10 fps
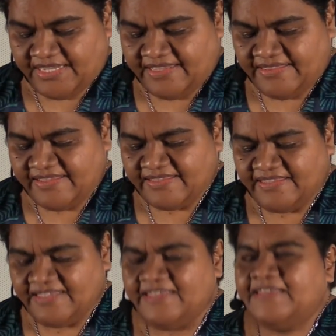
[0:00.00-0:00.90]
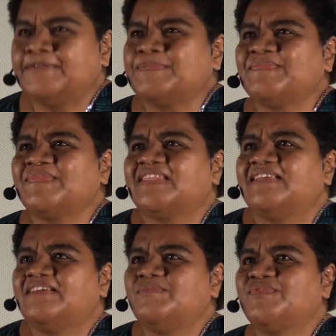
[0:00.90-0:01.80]
I think the year
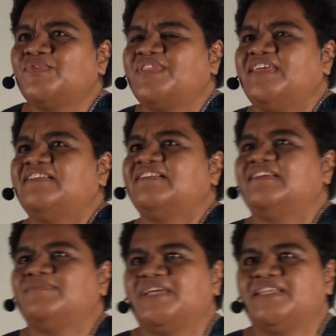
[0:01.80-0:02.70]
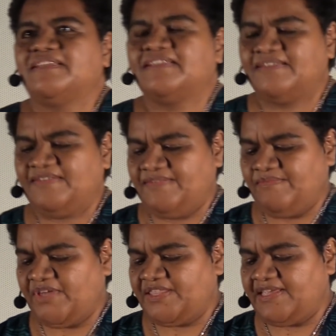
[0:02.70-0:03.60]
before then, my
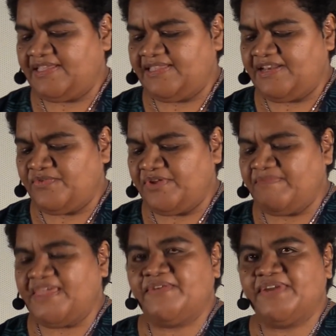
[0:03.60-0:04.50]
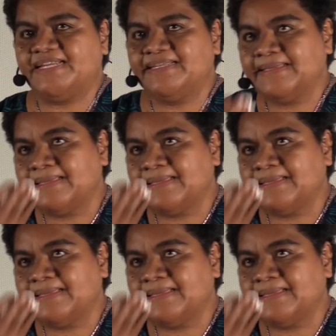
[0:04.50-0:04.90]
mother had then remarried,